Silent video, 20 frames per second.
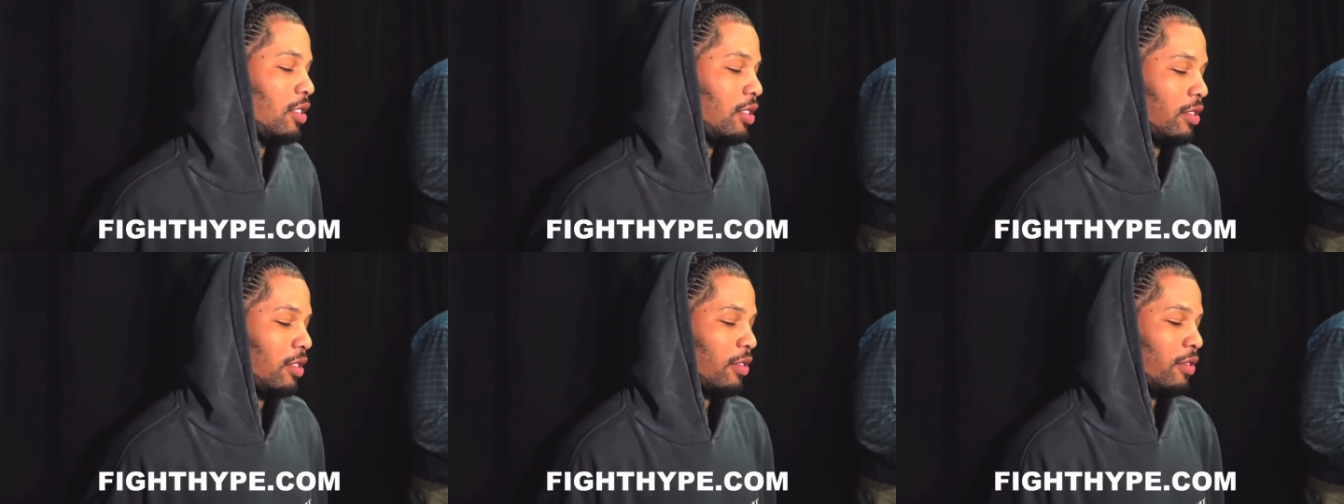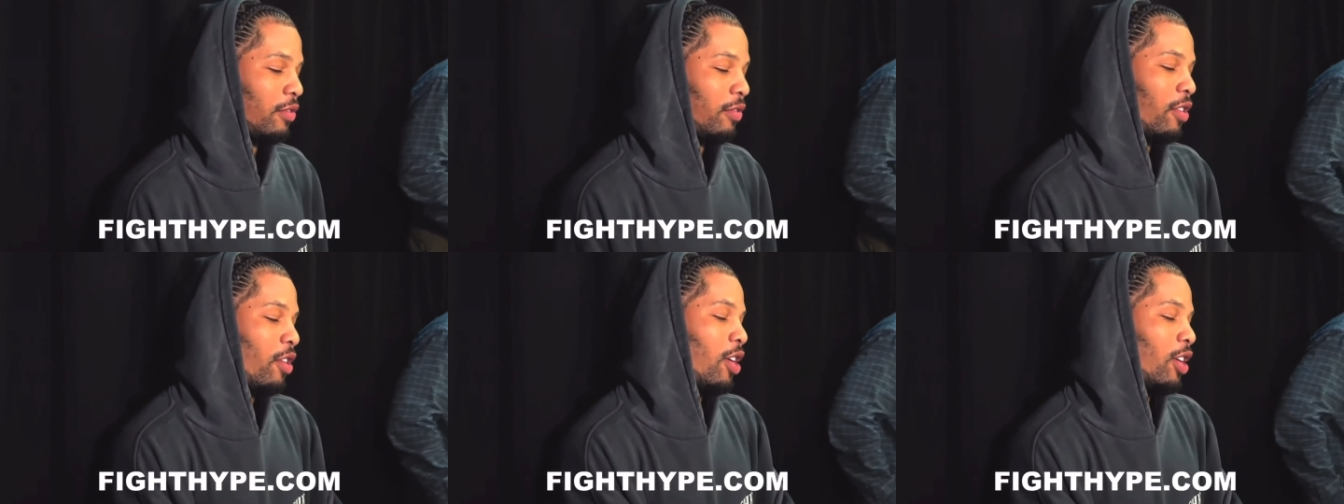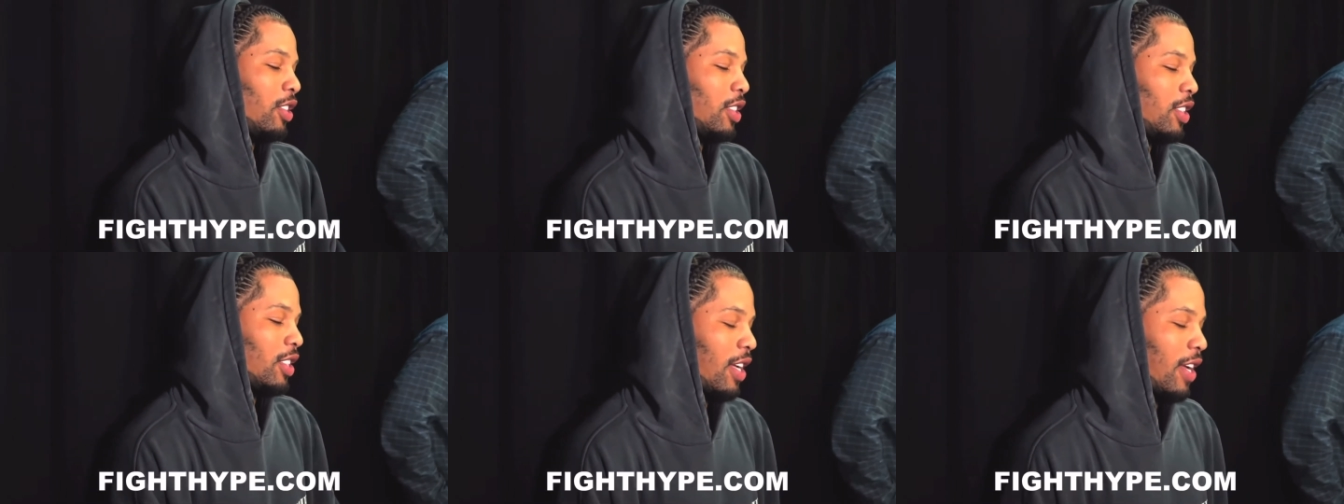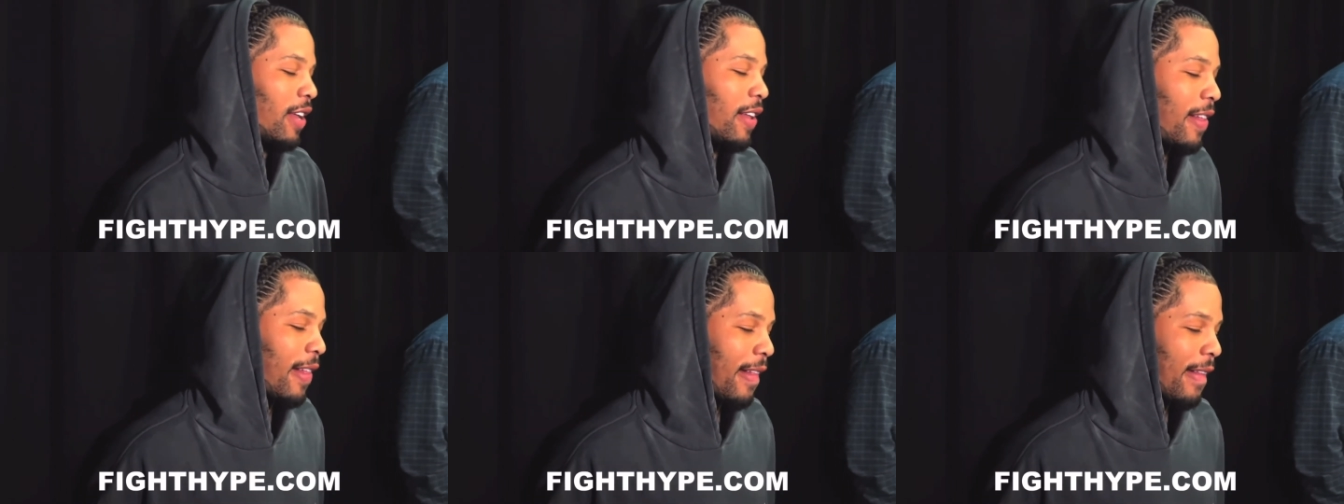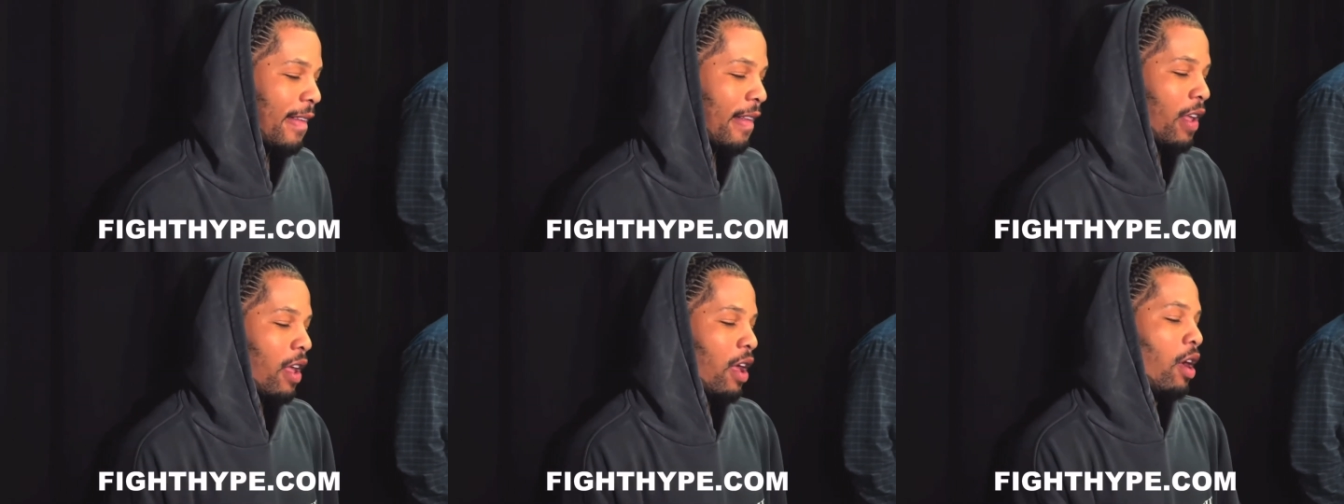As far as like,
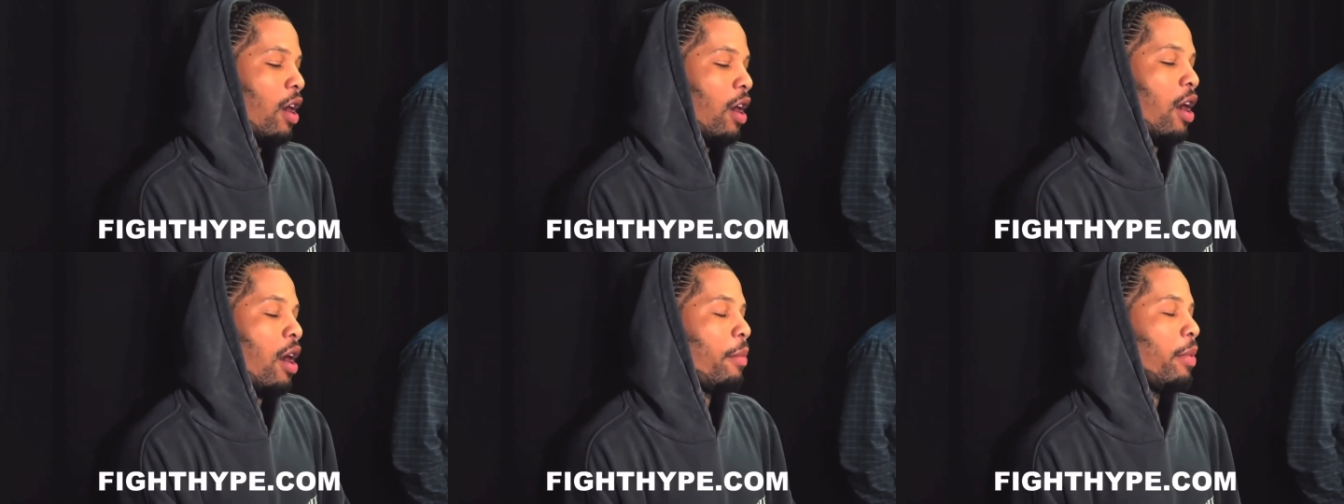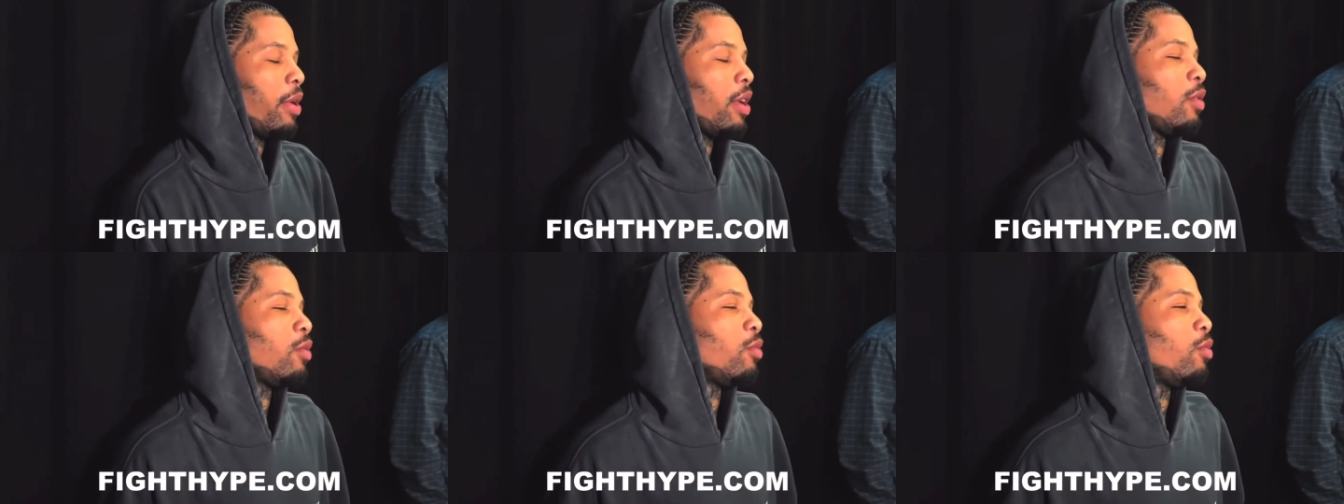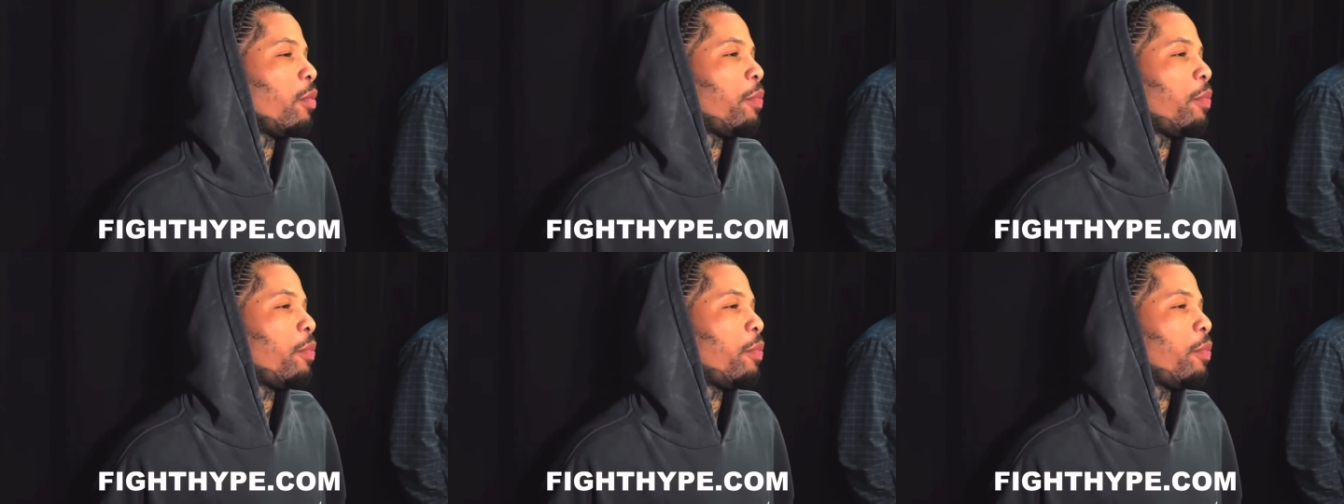I mean,